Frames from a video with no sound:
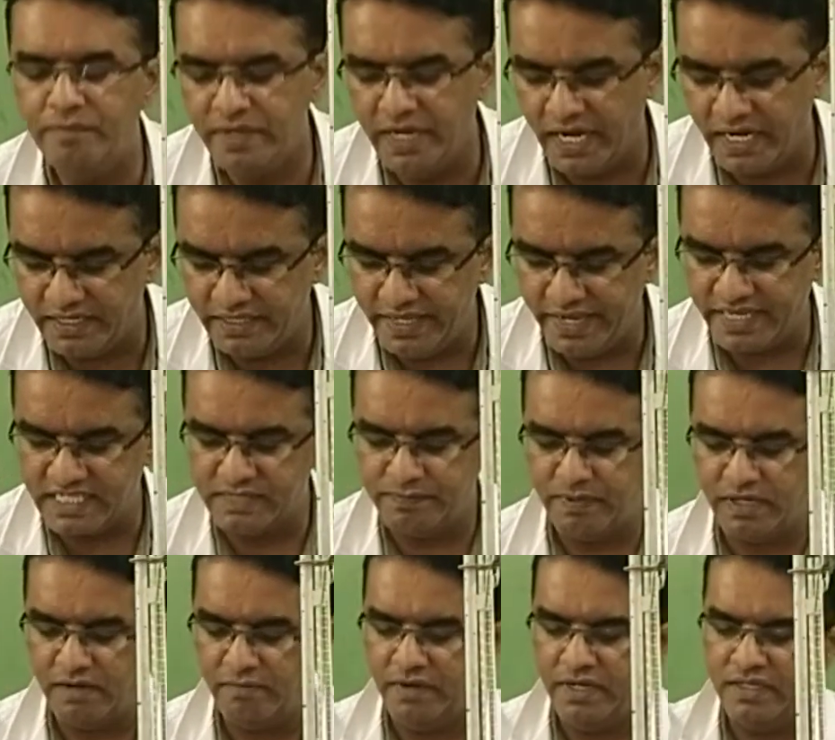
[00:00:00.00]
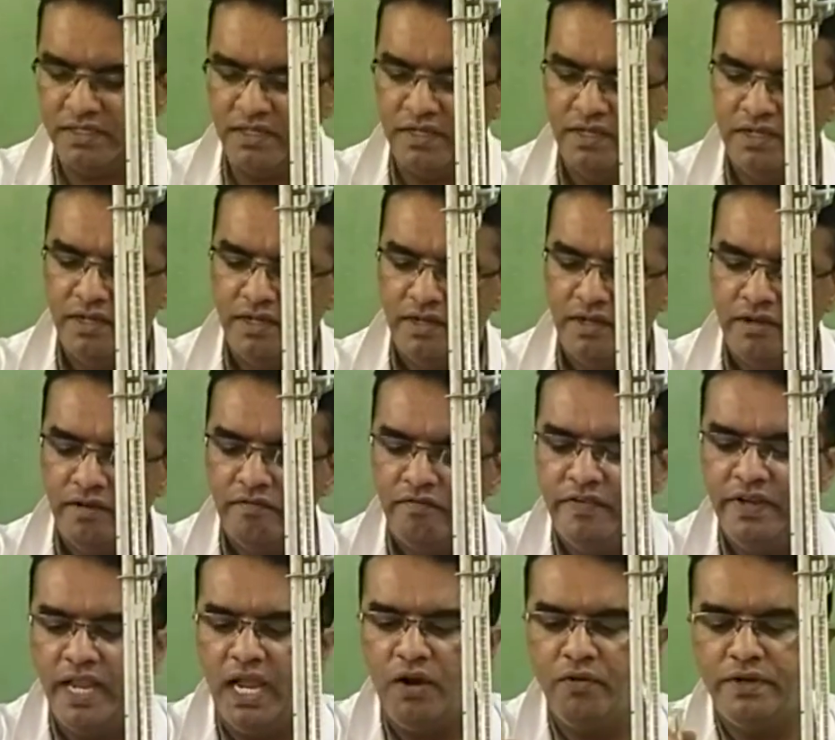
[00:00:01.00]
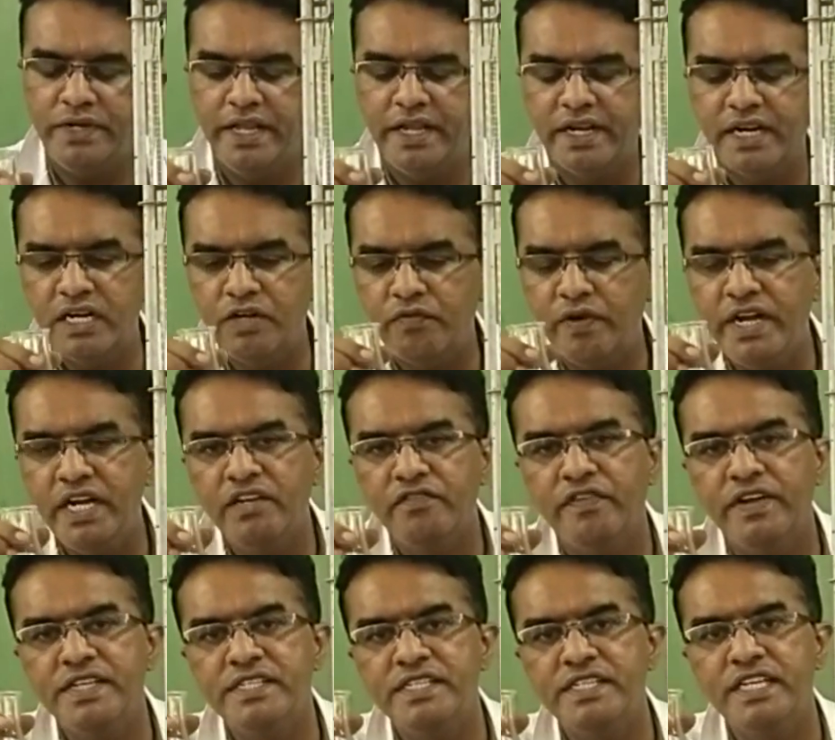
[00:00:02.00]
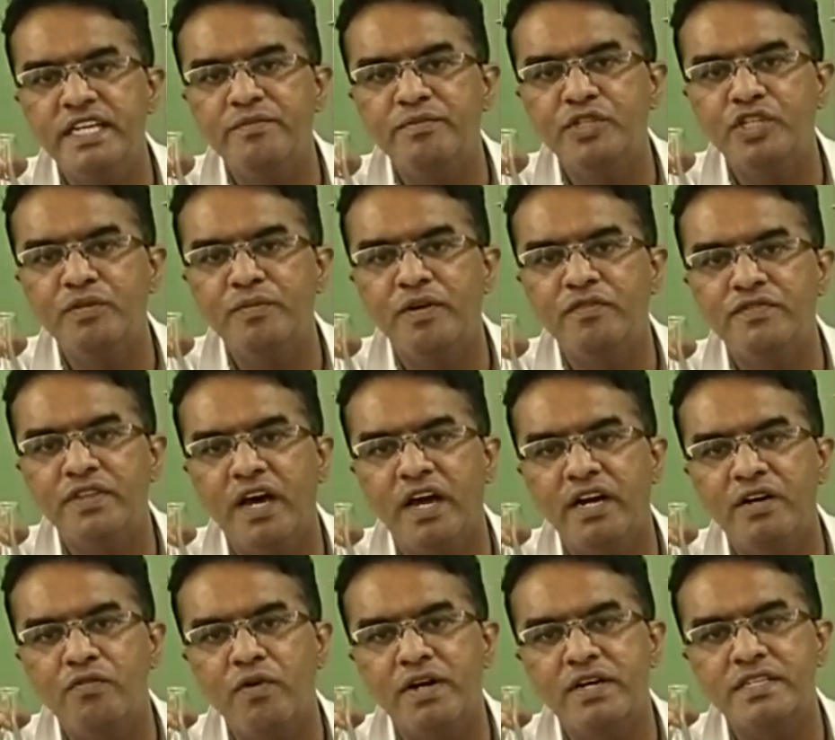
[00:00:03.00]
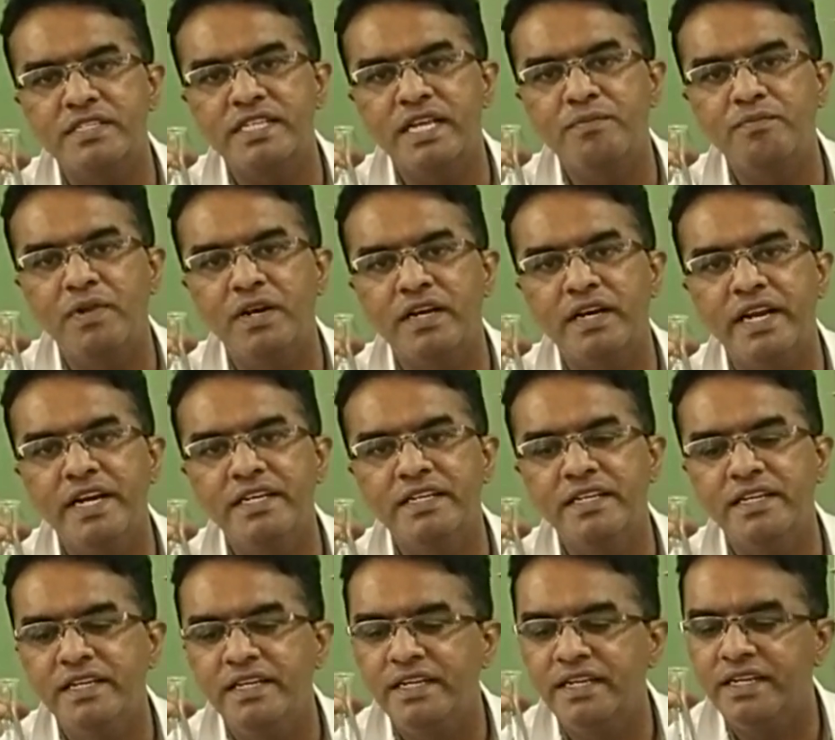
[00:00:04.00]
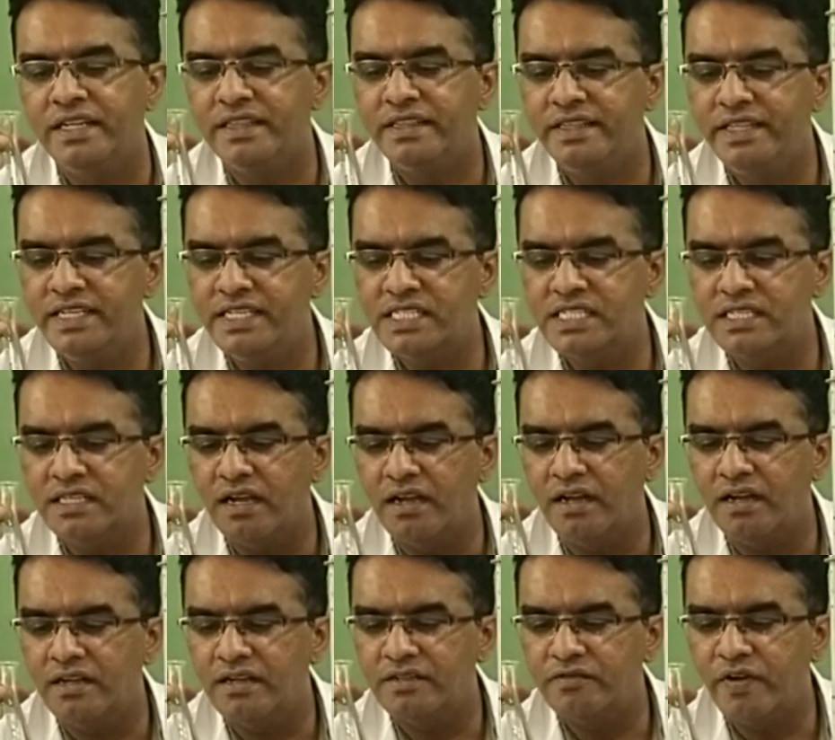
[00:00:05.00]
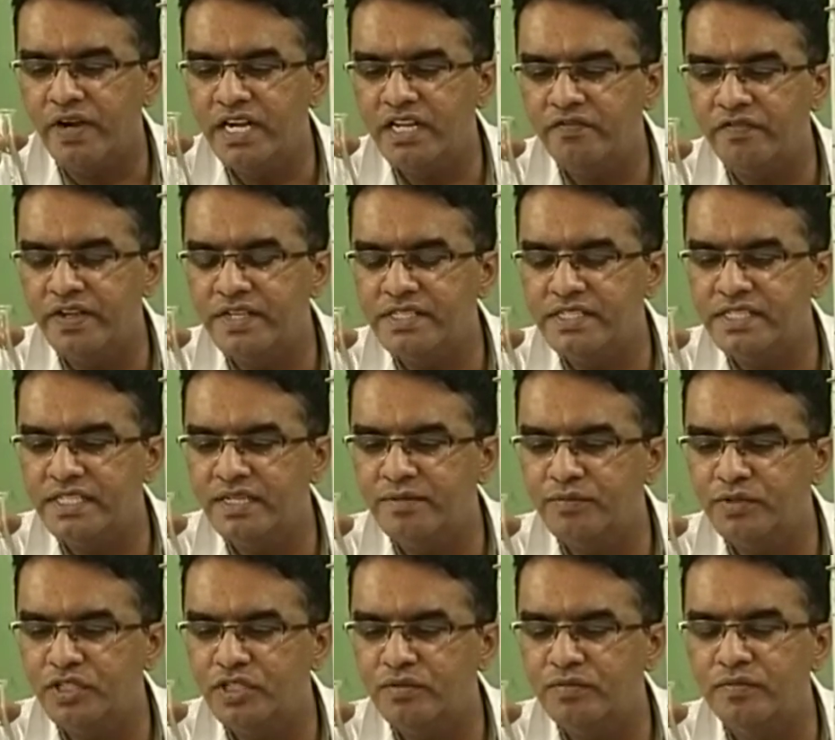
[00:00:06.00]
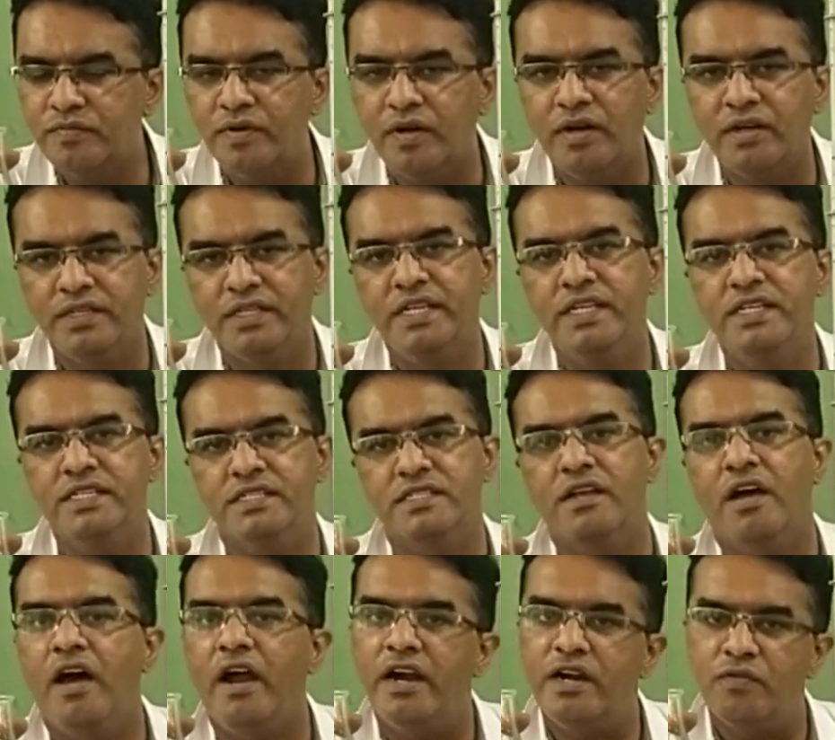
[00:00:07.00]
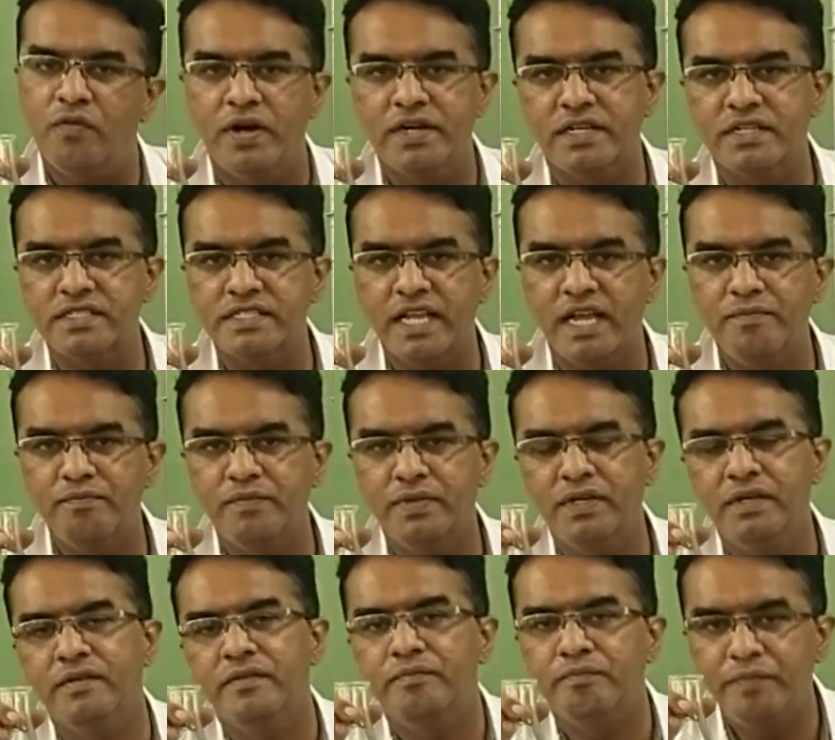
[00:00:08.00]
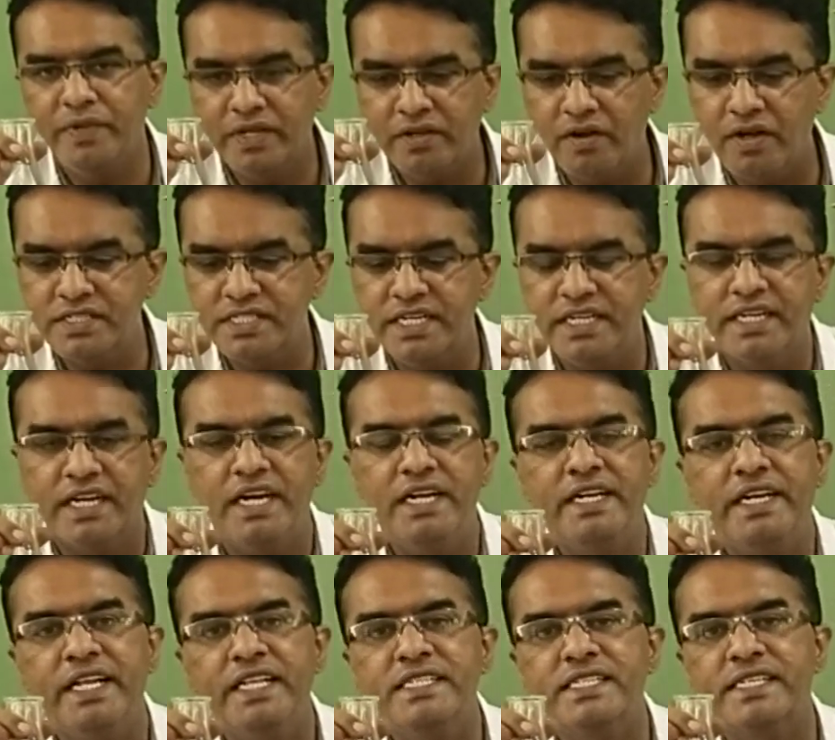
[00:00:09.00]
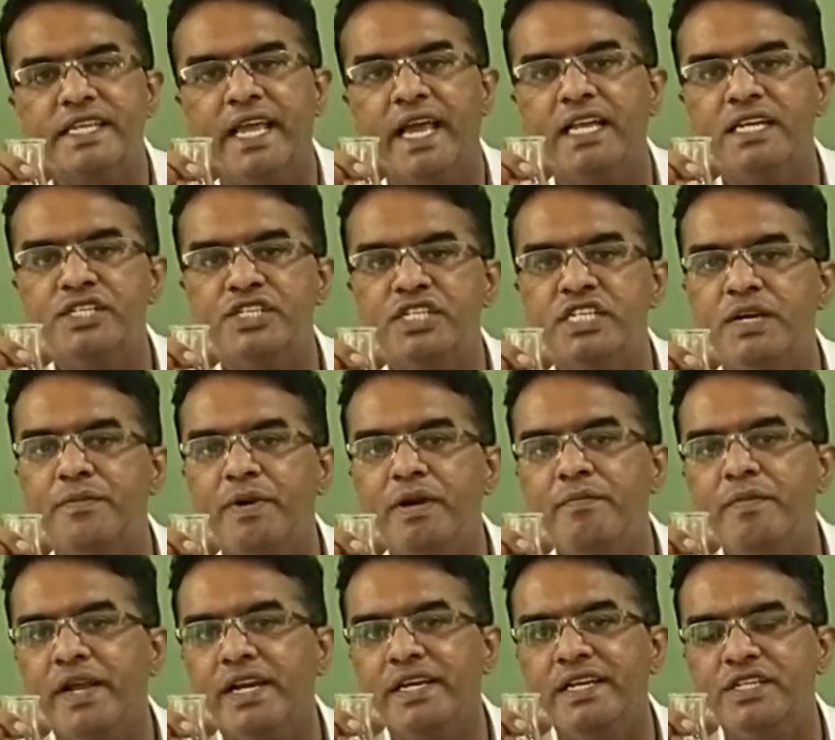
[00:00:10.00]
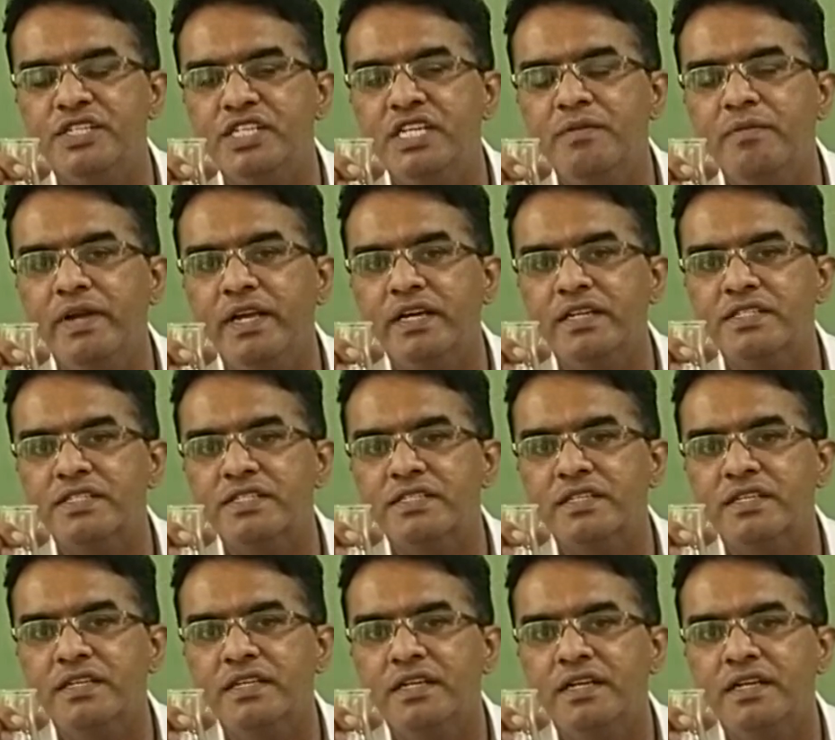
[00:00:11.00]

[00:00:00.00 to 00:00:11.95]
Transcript: behind the experiment. We have taken 25 cm cube of the hard water sample, right? This 25 cm cube is hard water sample because it contains calcium and magnesium ions.